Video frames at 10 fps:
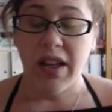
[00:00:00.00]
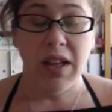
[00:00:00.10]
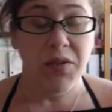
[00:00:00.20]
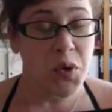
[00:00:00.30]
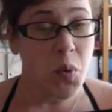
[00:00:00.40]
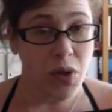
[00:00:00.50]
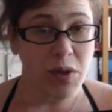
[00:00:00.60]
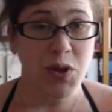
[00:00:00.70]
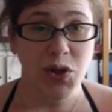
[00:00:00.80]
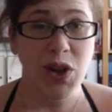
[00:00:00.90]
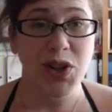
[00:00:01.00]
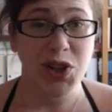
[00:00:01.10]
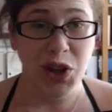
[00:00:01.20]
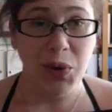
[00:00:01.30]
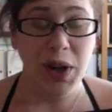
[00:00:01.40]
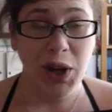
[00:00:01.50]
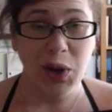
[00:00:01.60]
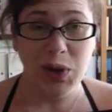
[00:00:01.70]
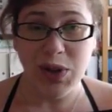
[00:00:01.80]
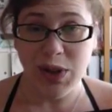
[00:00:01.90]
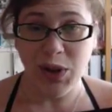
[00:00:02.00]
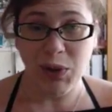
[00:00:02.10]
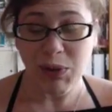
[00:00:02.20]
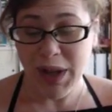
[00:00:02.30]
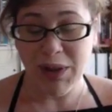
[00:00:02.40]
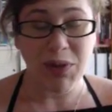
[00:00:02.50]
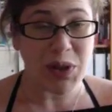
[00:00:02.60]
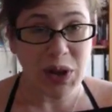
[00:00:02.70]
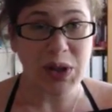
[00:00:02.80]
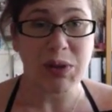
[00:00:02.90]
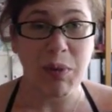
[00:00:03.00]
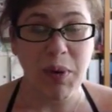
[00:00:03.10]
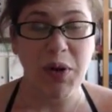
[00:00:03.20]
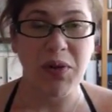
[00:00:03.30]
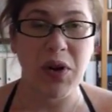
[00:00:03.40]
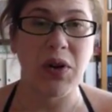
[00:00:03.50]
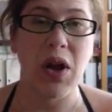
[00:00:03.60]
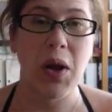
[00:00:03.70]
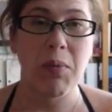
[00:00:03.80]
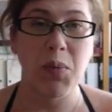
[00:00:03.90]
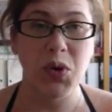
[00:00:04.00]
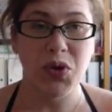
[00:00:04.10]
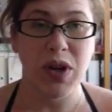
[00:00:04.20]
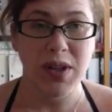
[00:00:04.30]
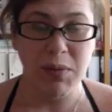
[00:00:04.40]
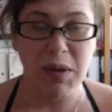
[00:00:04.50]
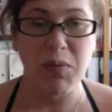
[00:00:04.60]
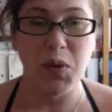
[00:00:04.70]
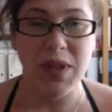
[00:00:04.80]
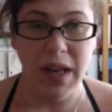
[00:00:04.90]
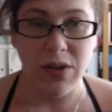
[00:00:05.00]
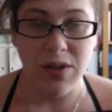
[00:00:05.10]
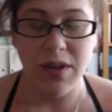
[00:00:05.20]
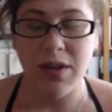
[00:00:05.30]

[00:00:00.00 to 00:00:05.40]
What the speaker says: If you want them to trust you, and it goes, even the customer profile, more trust means more sales.